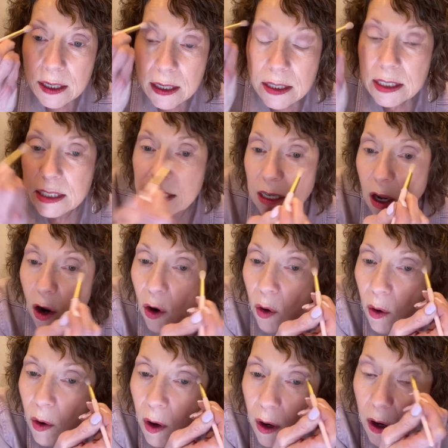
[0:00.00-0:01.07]
So
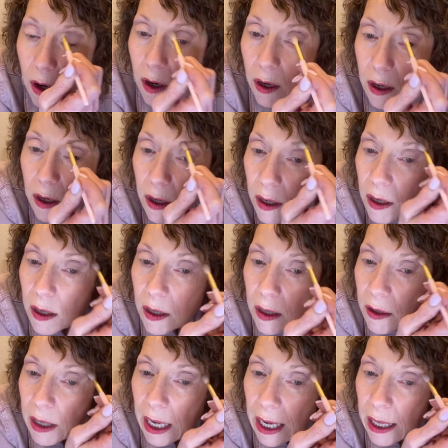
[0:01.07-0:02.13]

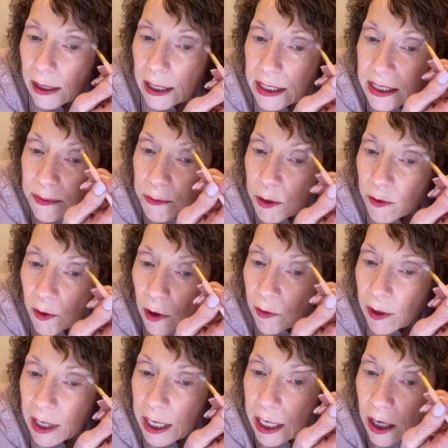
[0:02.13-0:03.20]
okay, let's move over
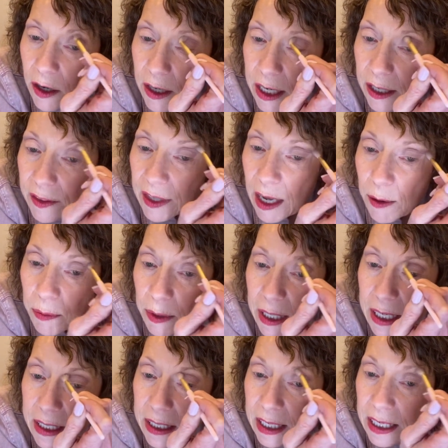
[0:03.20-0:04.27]
here, get that
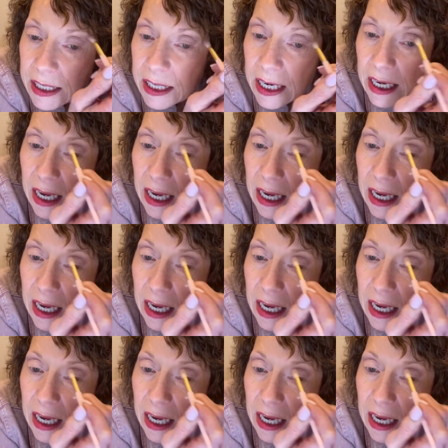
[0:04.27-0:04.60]
blended.